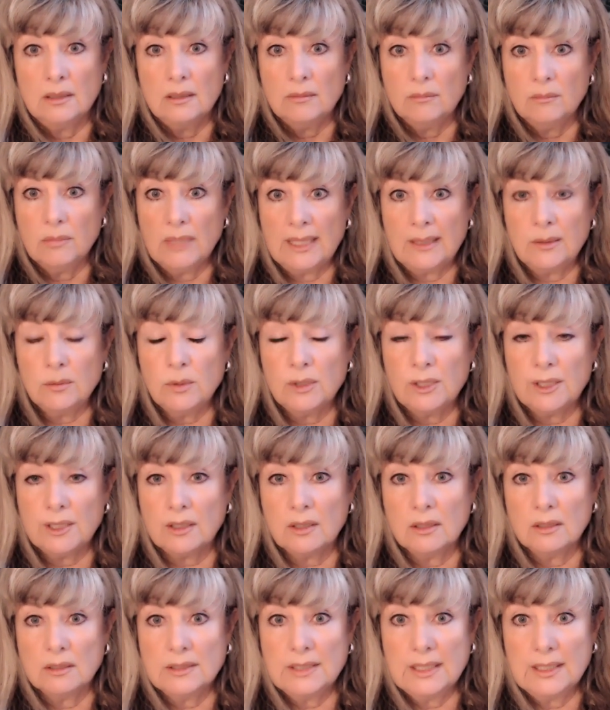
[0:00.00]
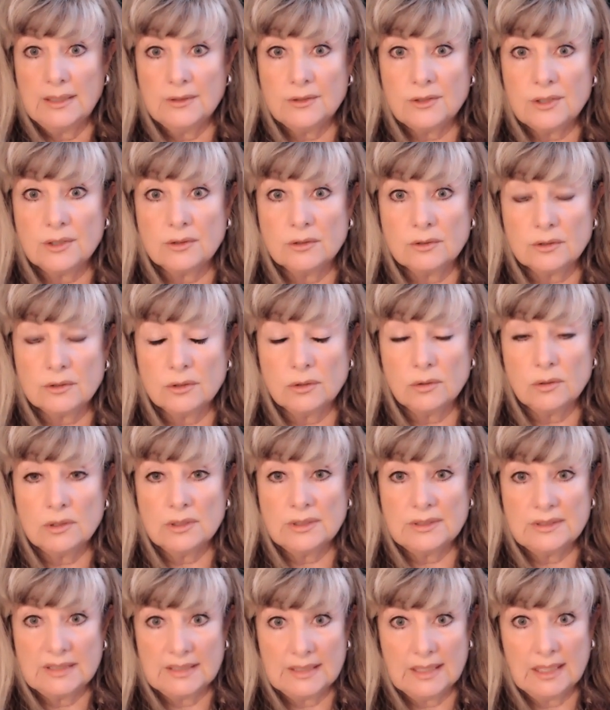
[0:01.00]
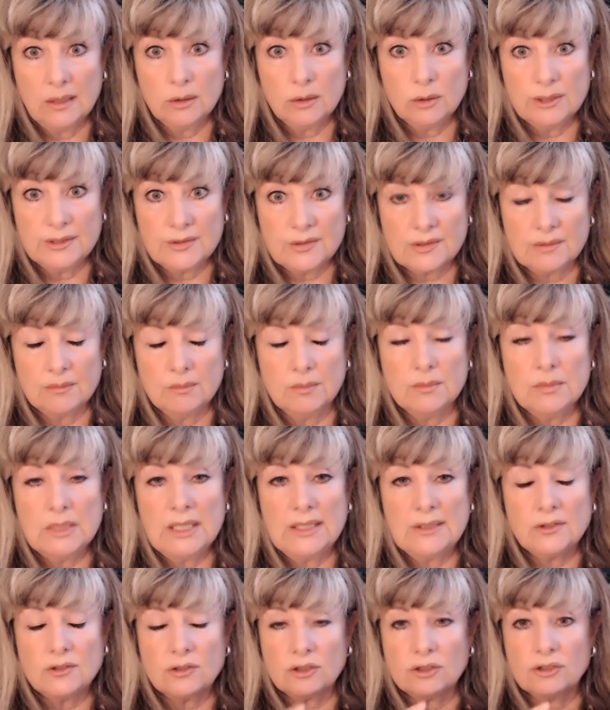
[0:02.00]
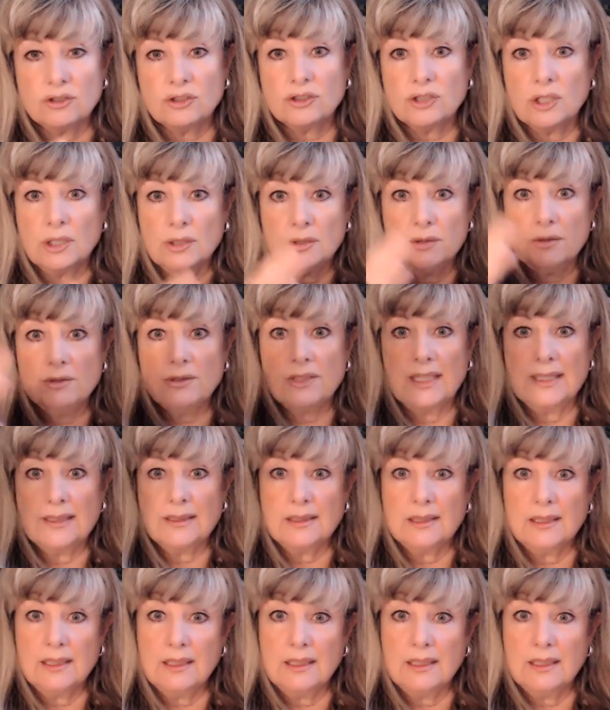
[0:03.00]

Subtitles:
My work on integral Taoism is to show that